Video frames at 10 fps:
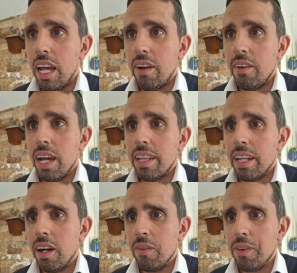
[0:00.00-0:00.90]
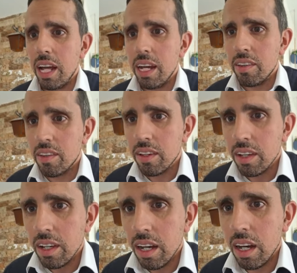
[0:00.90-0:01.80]
area. And then after that,
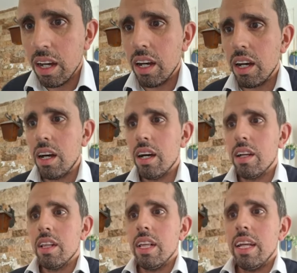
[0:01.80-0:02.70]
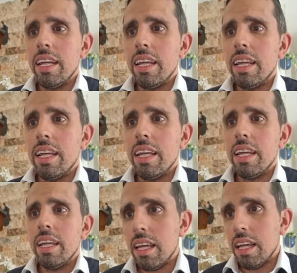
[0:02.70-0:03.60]
in the
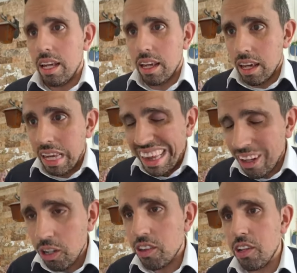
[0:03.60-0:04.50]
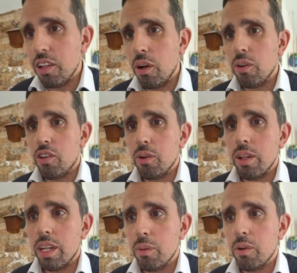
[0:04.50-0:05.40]
year 1902,
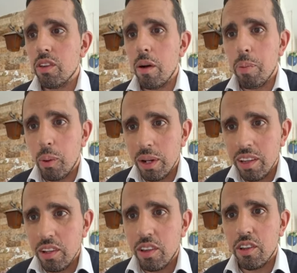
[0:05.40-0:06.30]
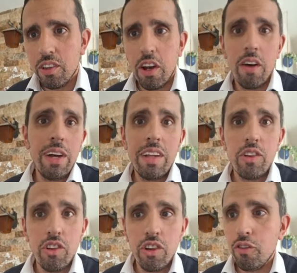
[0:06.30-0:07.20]
he was appointed to serve
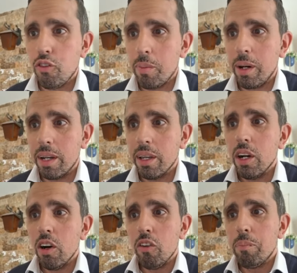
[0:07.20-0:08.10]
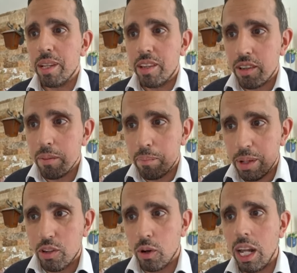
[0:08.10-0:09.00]
as a chief rabbi of
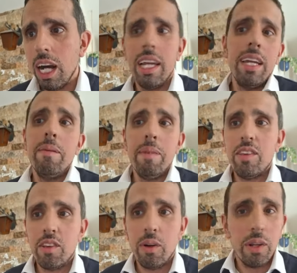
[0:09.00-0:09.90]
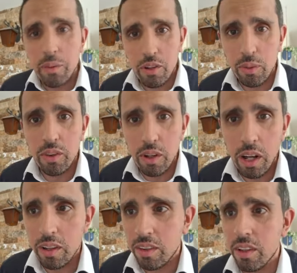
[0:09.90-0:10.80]
Bitola in Macedonia, which also
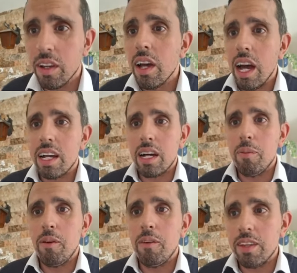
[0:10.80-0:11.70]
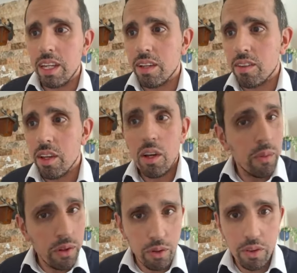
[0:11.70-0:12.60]
lasted a couple of years.
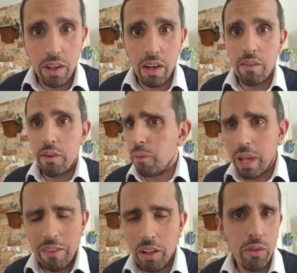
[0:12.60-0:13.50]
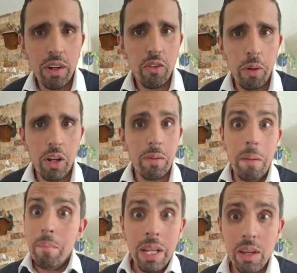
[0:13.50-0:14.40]
Which was, uh, we haven't really spoken
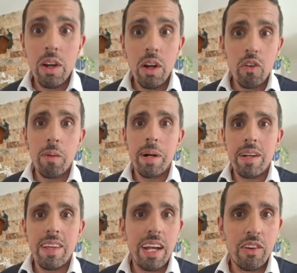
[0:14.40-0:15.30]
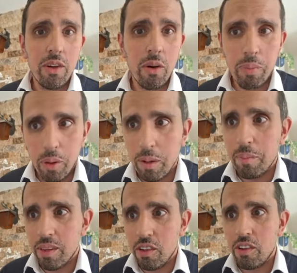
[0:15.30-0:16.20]
about many rabbis that actually got
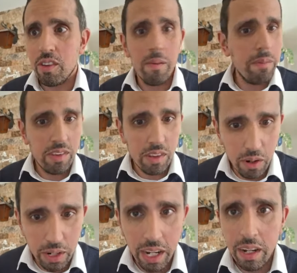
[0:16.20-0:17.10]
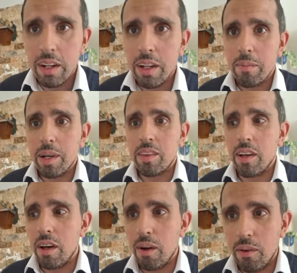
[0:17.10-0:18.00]
prominent positions in Macedonia, but
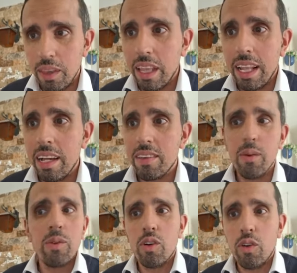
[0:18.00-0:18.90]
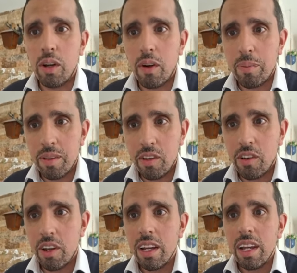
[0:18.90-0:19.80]
uh, nonetheless, it was a great, great
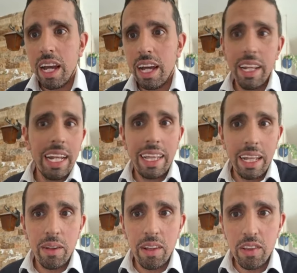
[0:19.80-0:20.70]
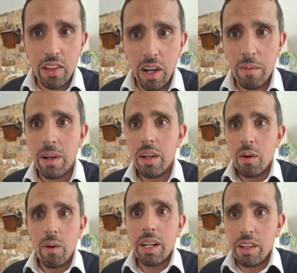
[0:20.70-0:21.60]
position. And then at the end of this term,
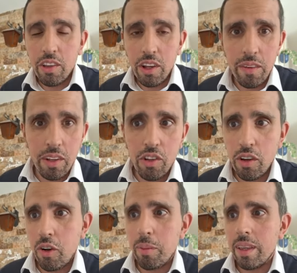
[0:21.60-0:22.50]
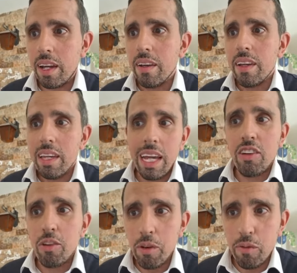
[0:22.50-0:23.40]
while he served as chief rabbi there, he
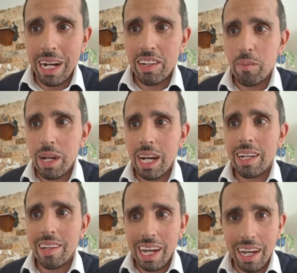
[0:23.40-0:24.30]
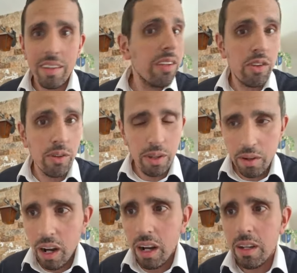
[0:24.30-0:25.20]
actually moved back to Baghdad, to
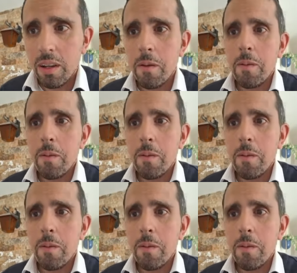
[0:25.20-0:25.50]
Iraq,